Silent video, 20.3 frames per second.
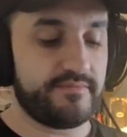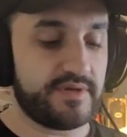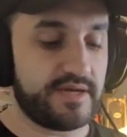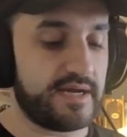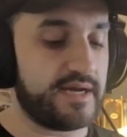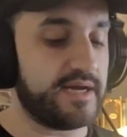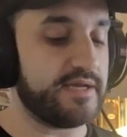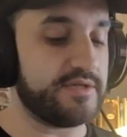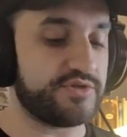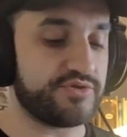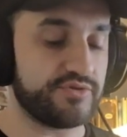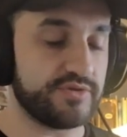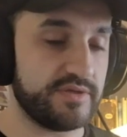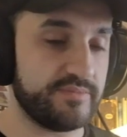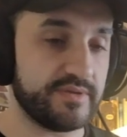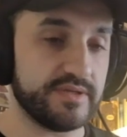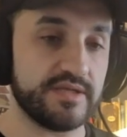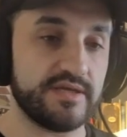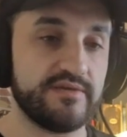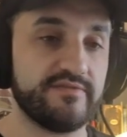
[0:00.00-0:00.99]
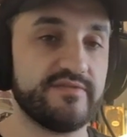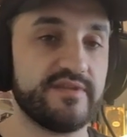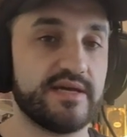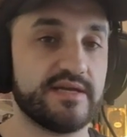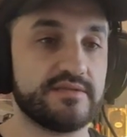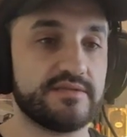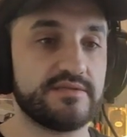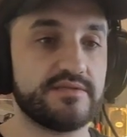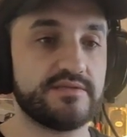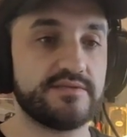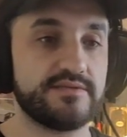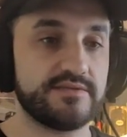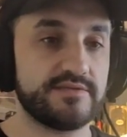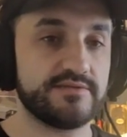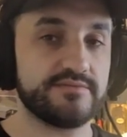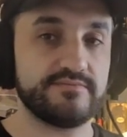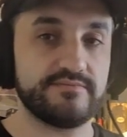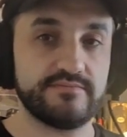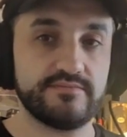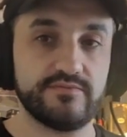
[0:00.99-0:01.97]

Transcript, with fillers: I truly believe that